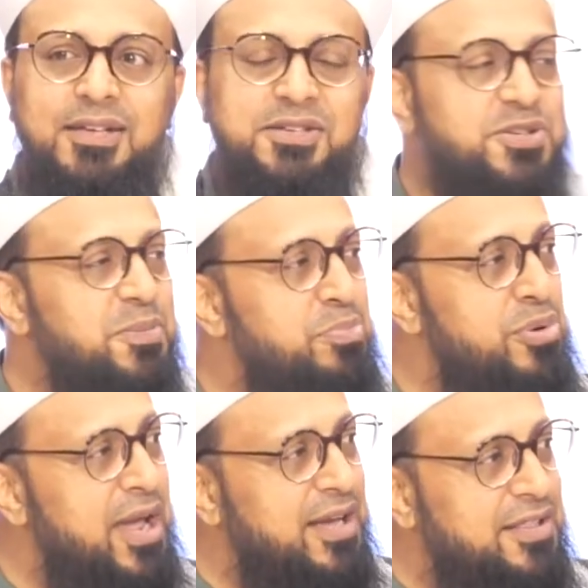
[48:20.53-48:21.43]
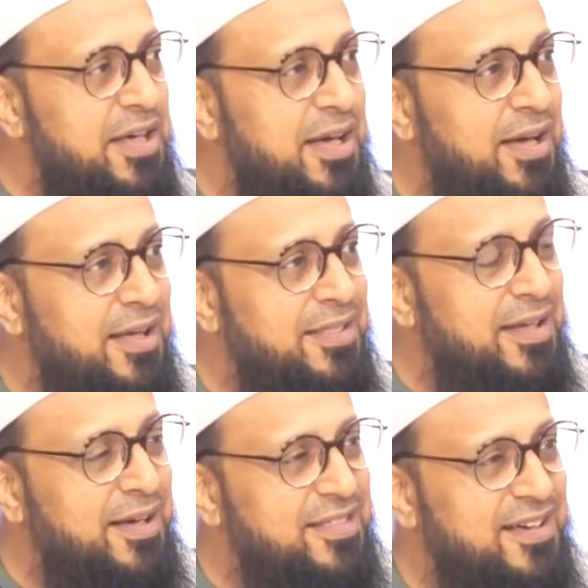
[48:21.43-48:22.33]
So to break
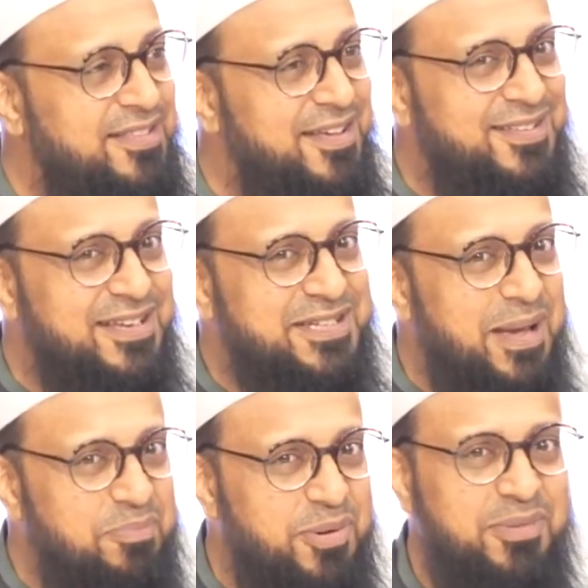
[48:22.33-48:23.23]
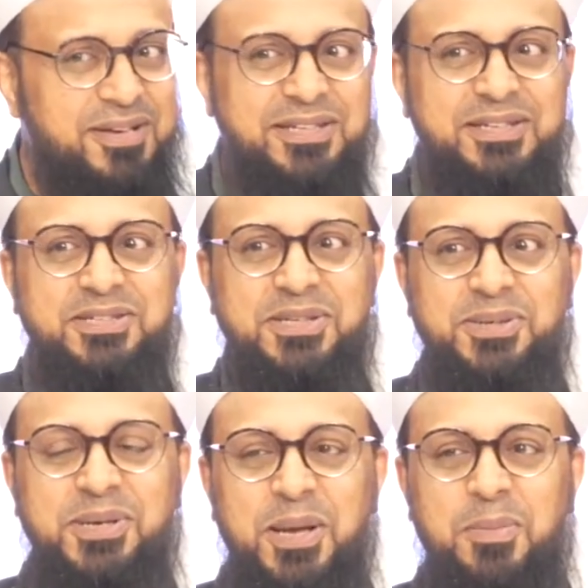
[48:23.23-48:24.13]
the temperament and
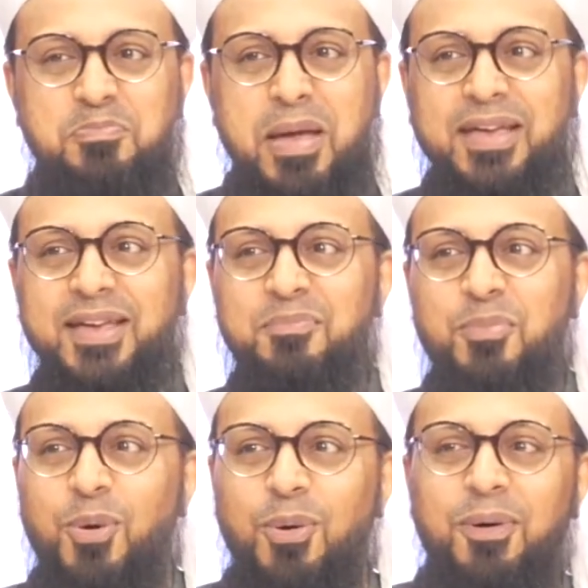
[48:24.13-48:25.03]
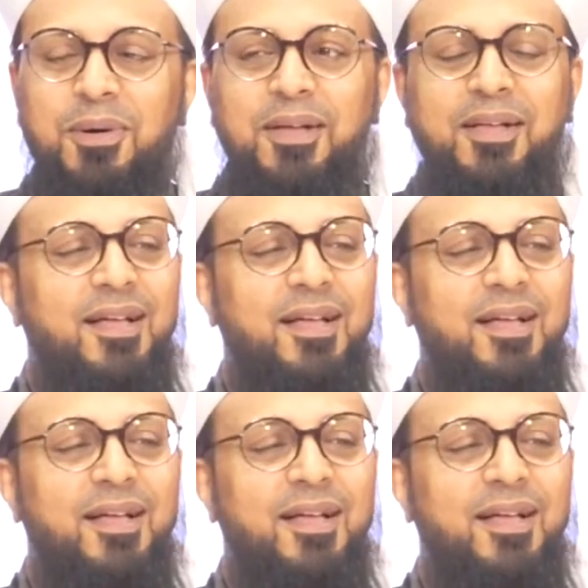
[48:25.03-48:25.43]
to make it more